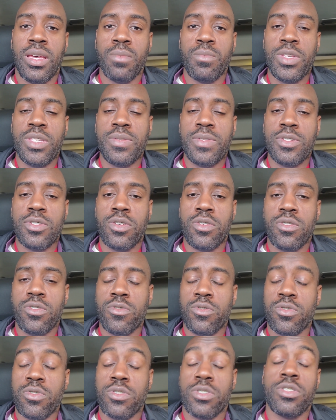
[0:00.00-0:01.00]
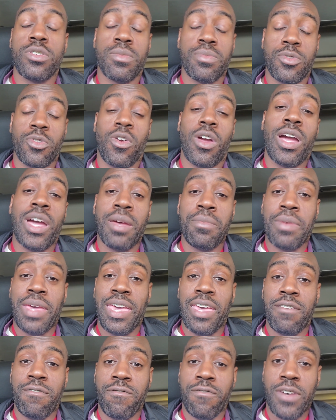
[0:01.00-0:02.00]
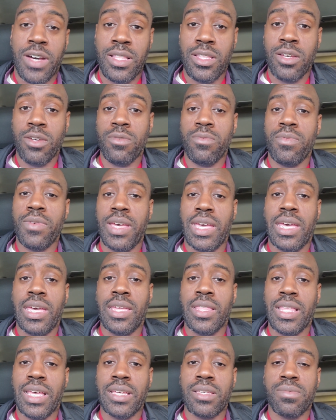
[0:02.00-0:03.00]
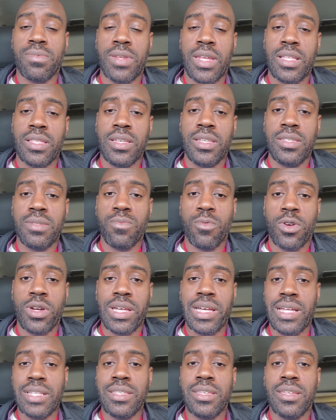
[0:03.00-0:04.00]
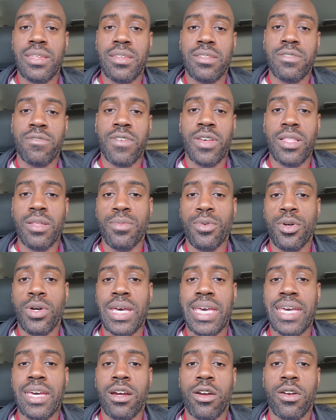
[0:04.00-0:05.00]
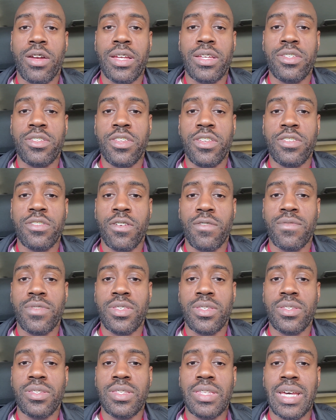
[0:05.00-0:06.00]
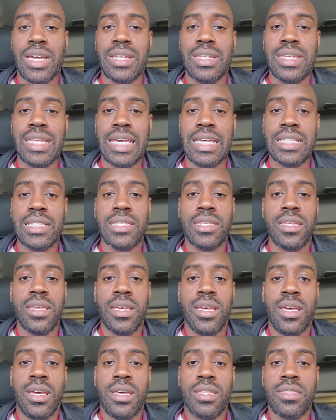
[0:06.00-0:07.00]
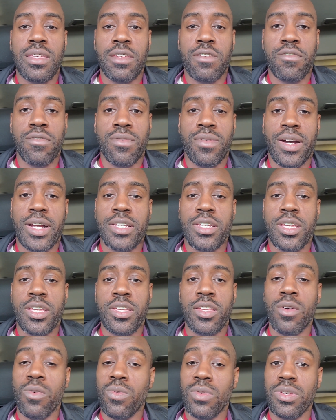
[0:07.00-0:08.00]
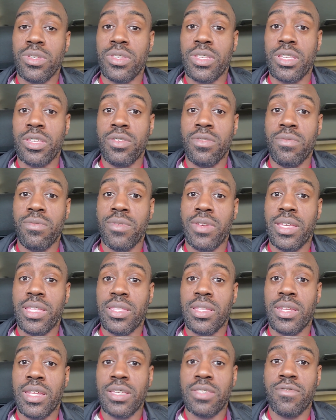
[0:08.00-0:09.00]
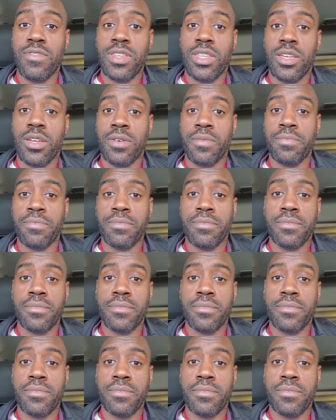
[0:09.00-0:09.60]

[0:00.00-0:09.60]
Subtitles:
Please be sure to subscribe and follow. And last but not least, more content is available at rhtservices.net. Thank you for watching. We'll see you in the next video.